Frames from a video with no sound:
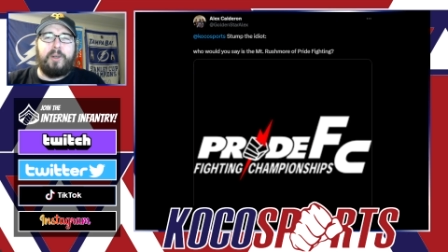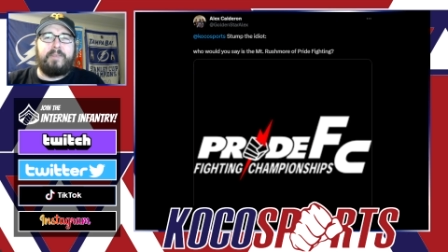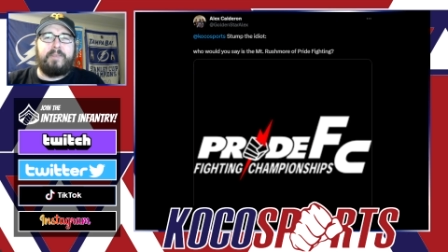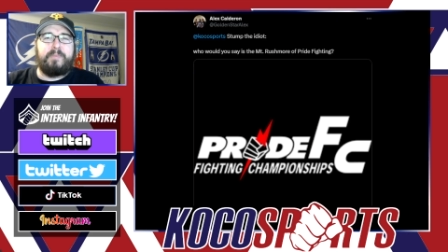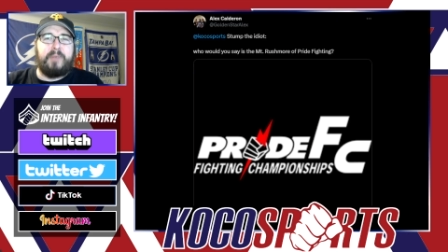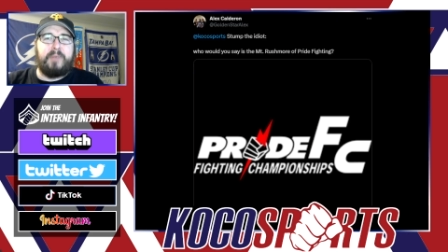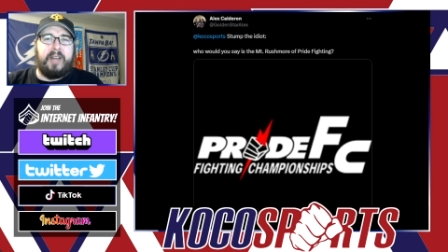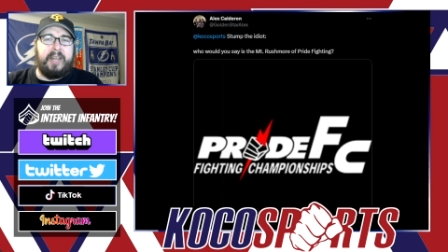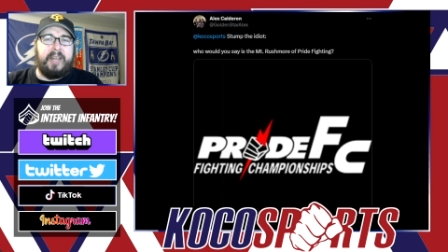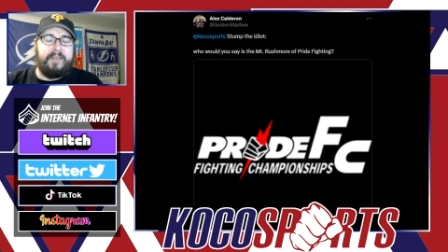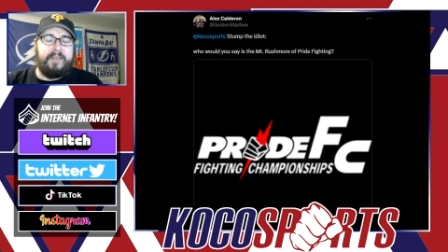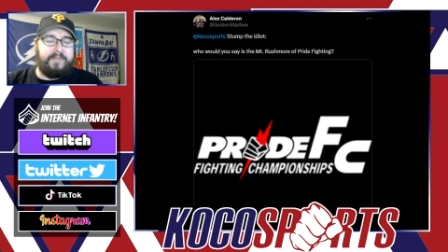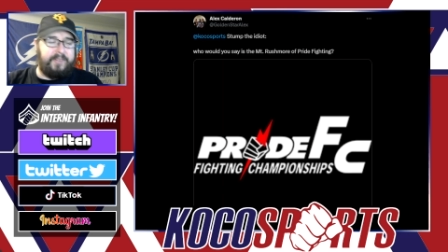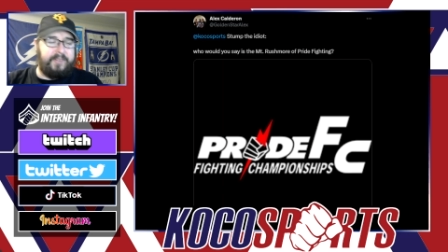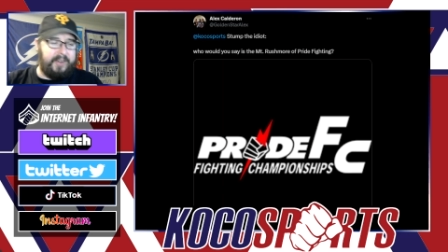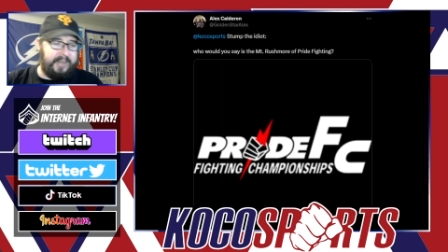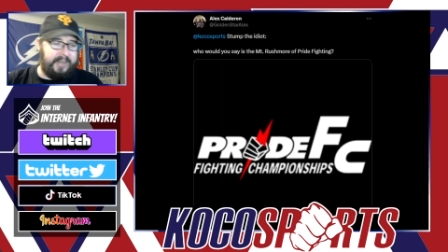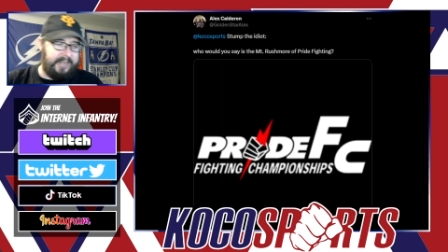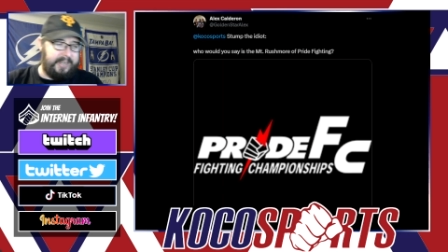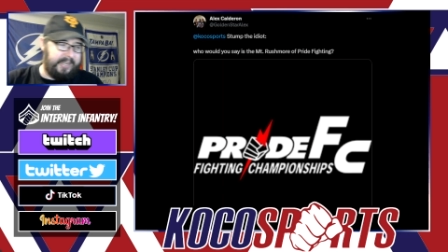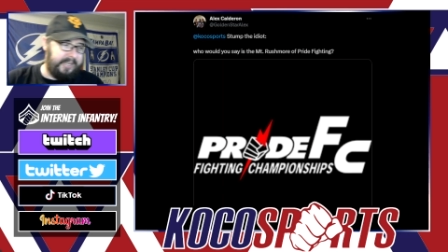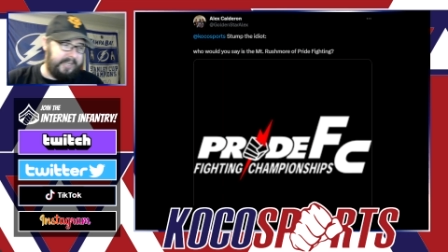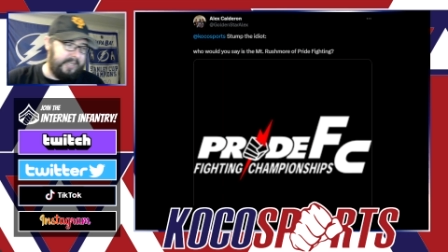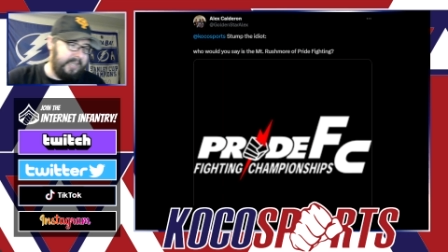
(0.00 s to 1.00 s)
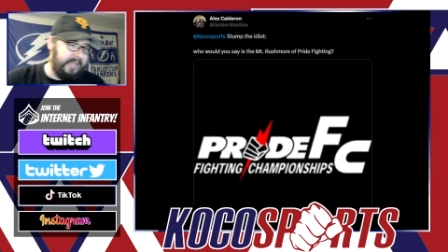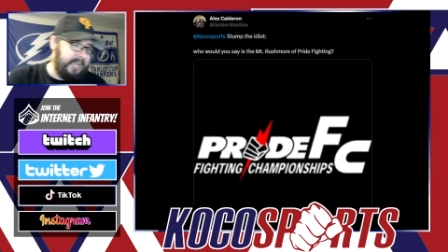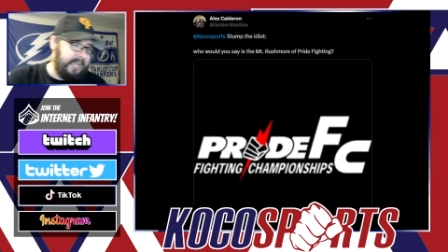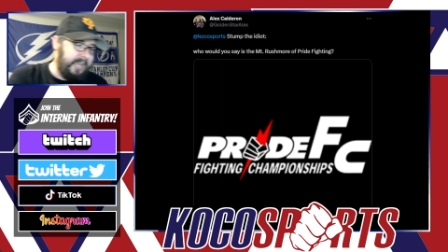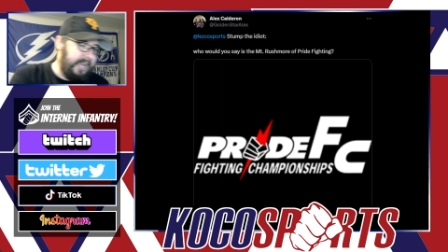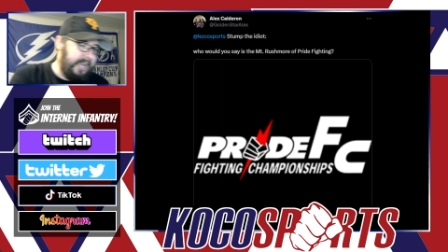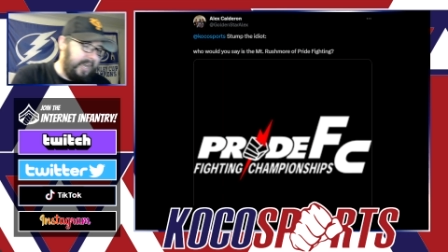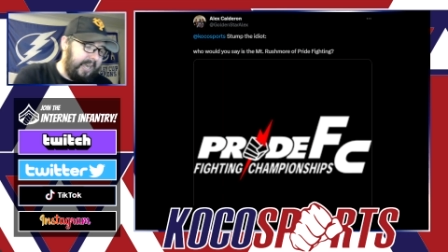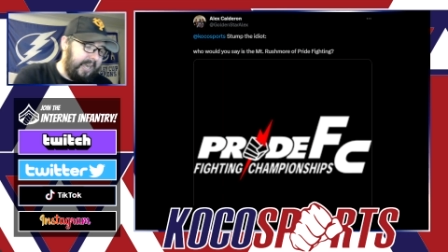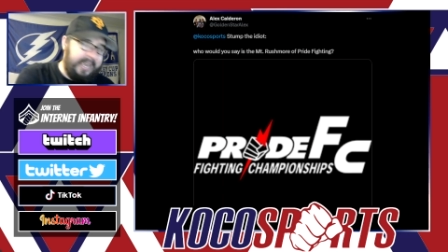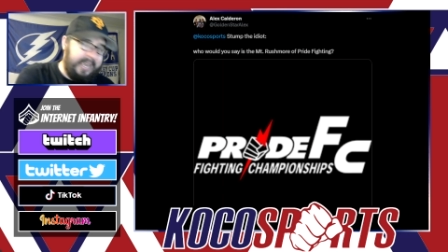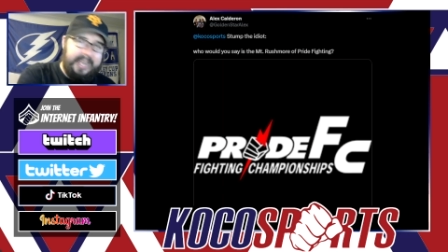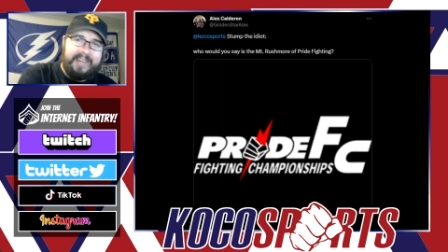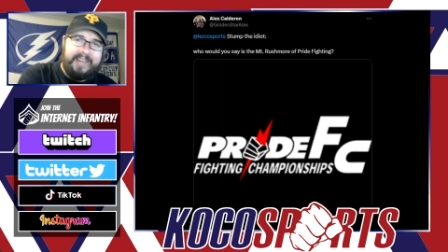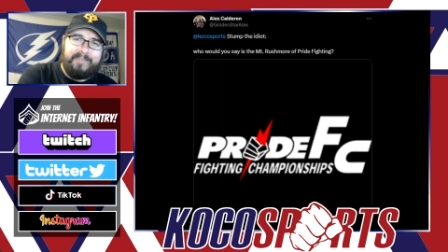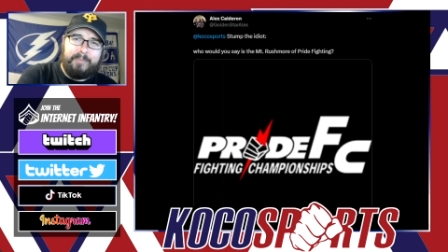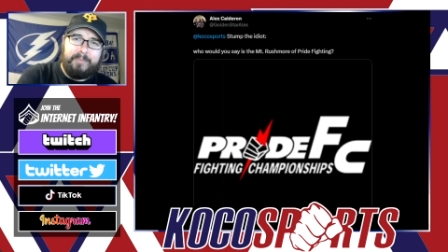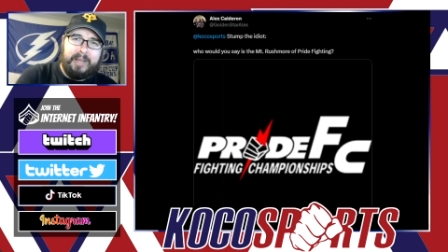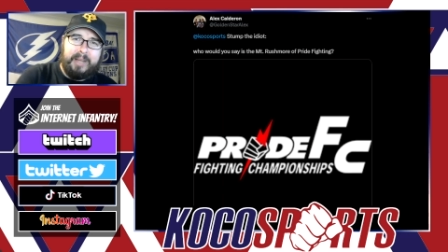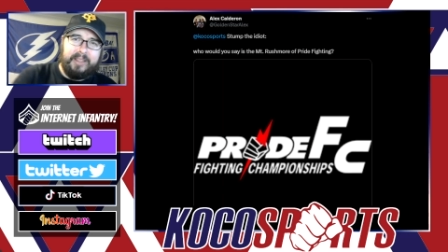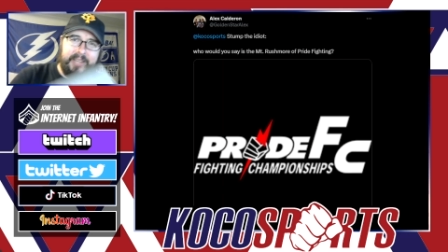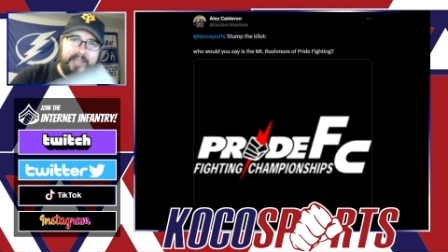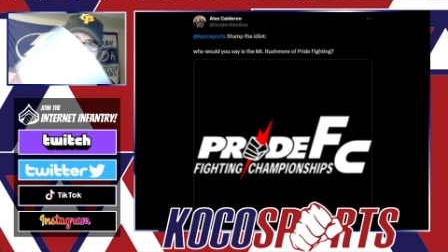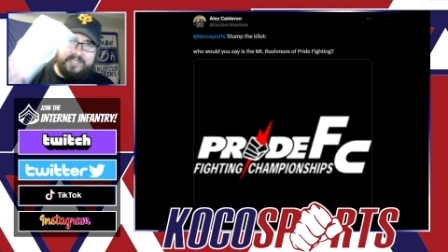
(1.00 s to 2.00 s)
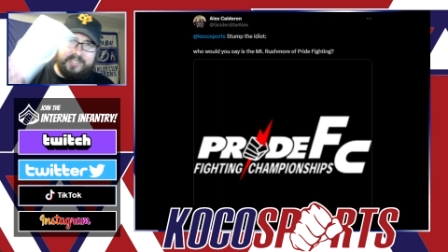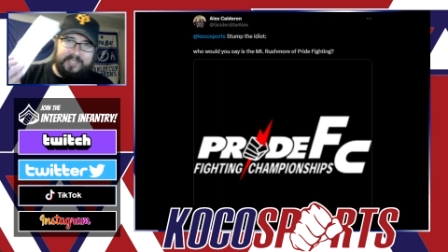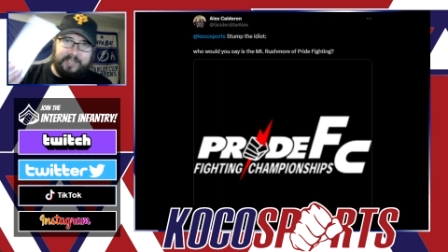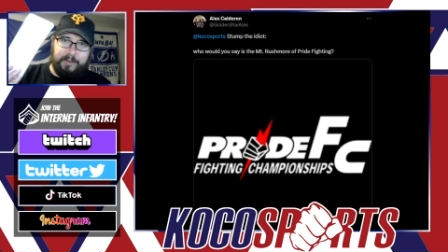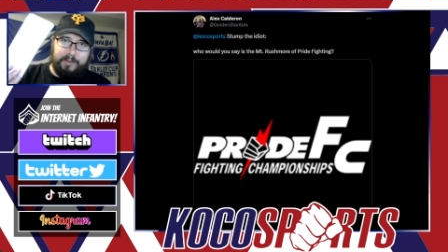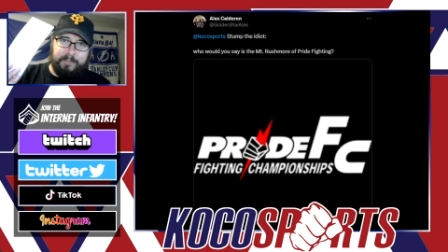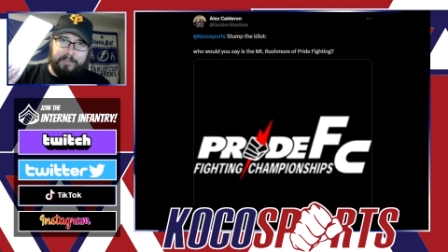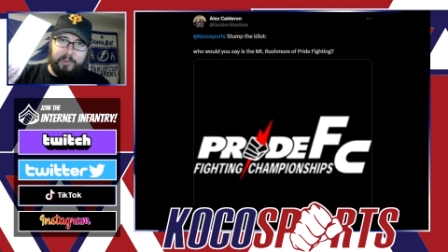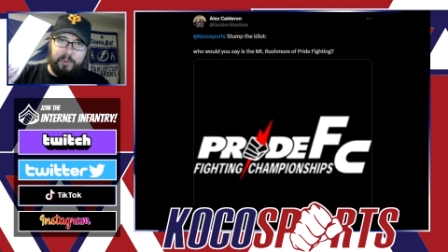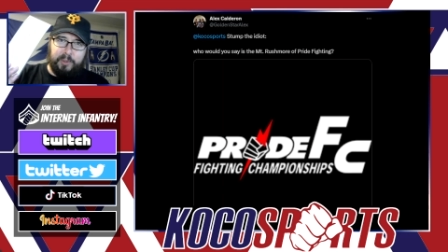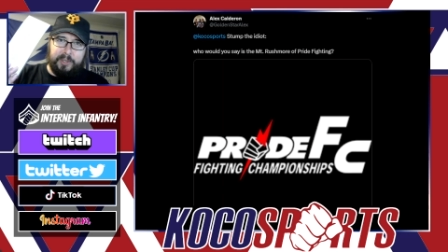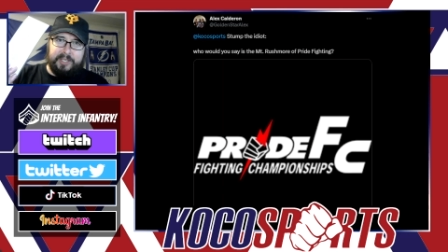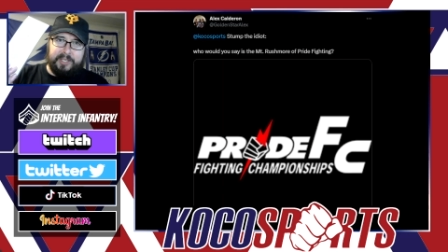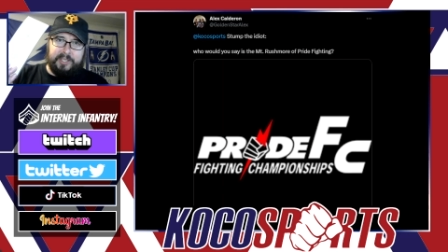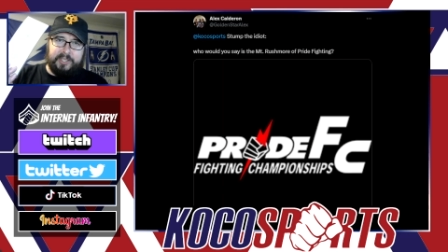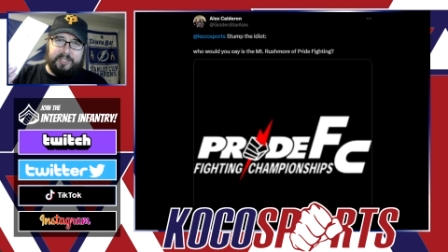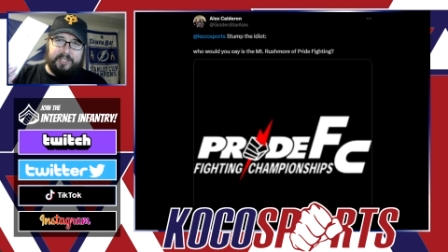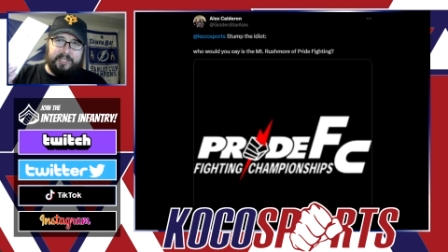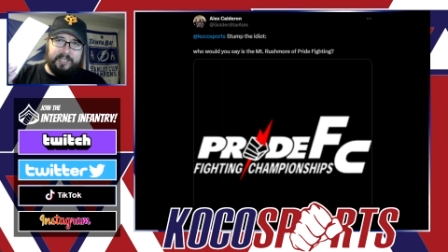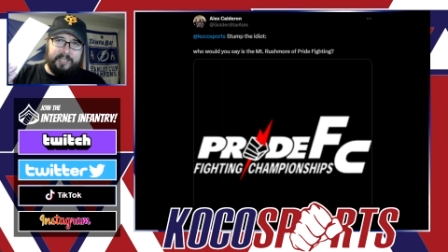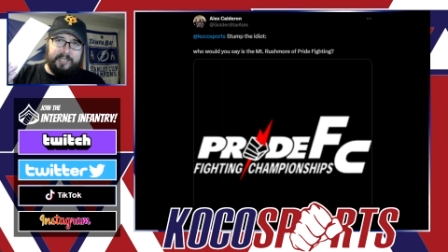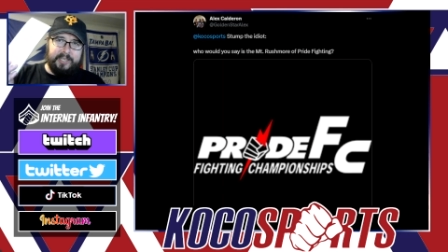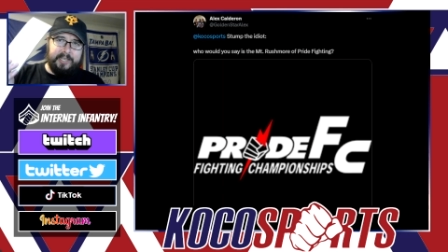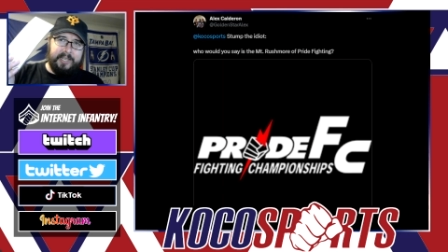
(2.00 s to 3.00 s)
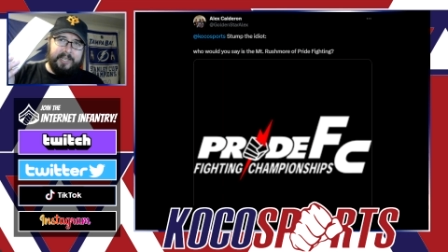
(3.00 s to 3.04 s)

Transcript: of Pride Fighting? I have my list here, boys.